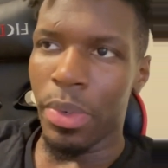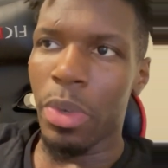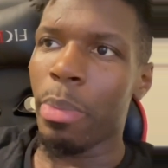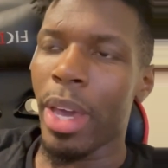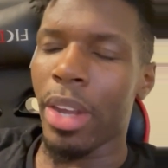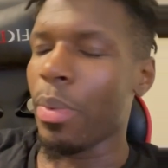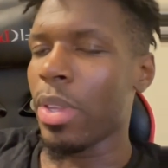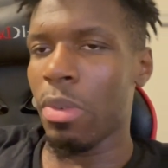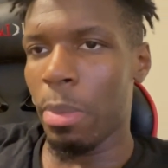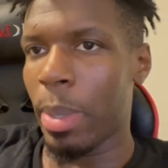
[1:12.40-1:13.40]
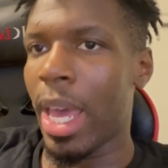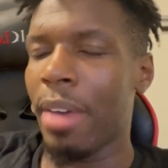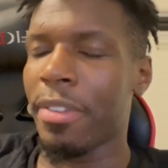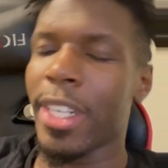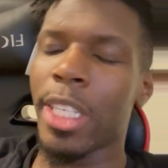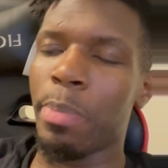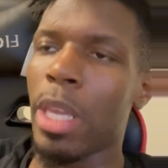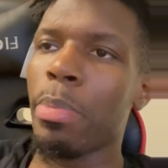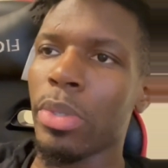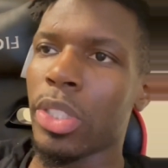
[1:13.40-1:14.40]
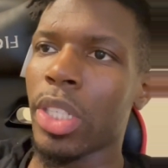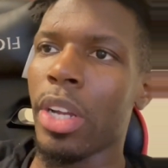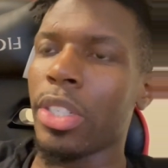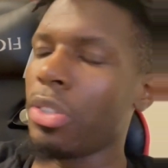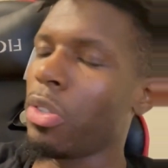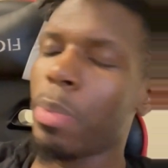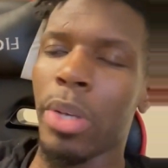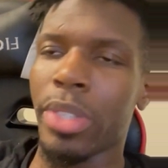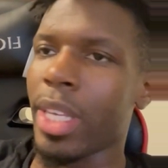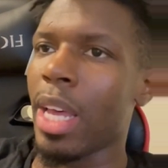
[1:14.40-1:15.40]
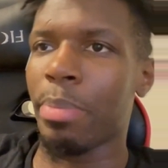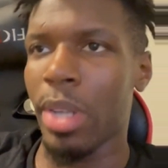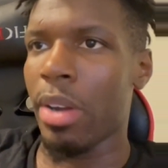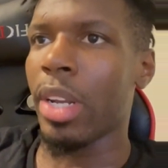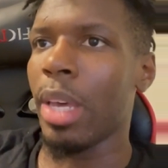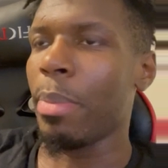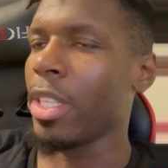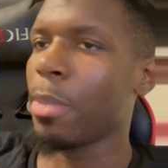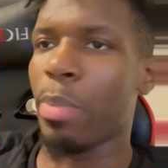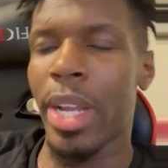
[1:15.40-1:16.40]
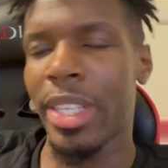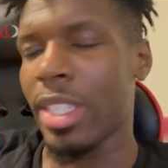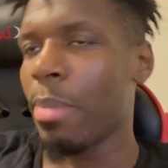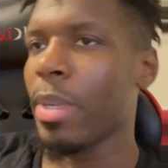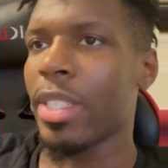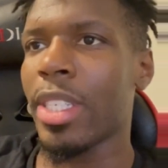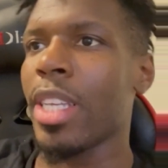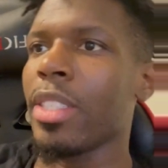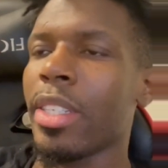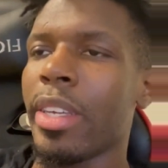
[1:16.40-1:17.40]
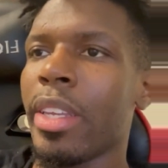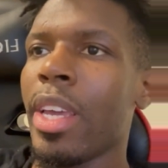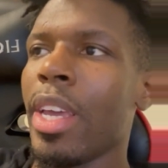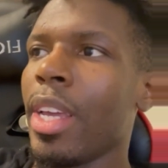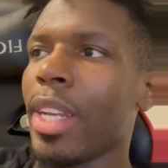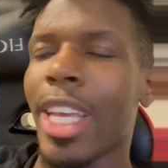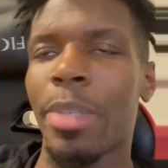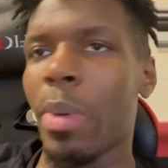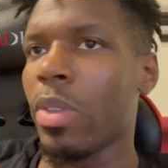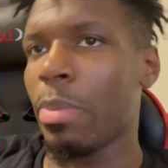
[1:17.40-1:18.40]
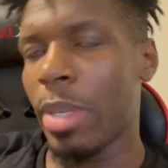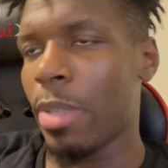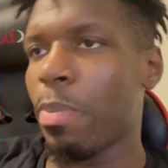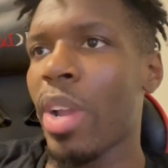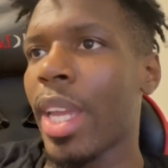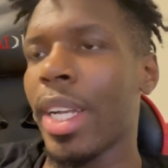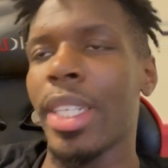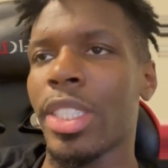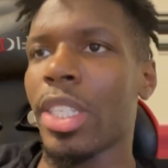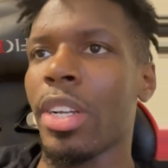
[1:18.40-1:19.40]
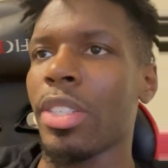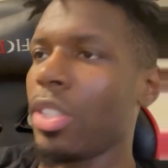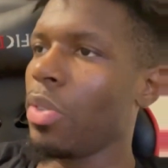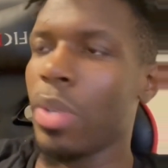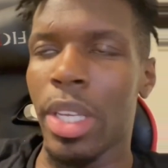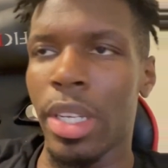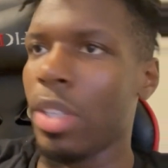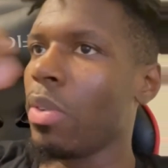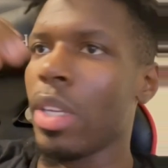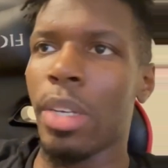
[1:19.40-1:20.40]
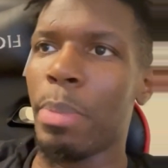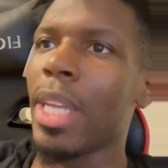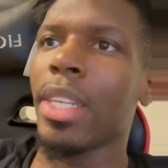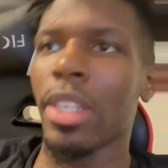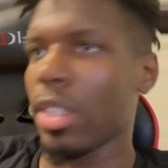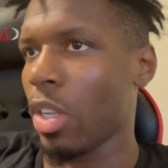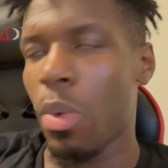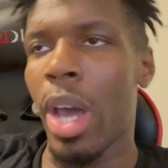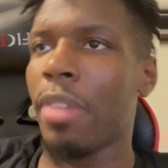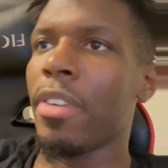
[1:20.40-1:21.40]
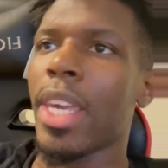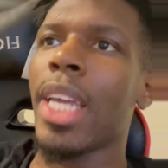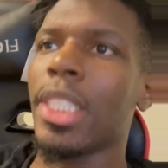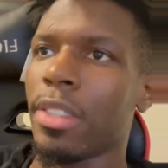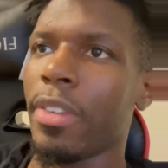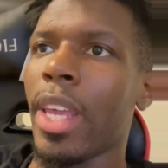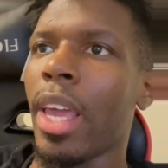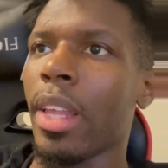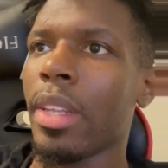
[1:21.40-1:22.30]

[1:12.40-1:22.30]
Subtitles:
knew better. When you apply for these people's church, you supposed to come turn up and spread some of the seasoning that's supposed to be spread in this church. You didn't meet the qualifications for that.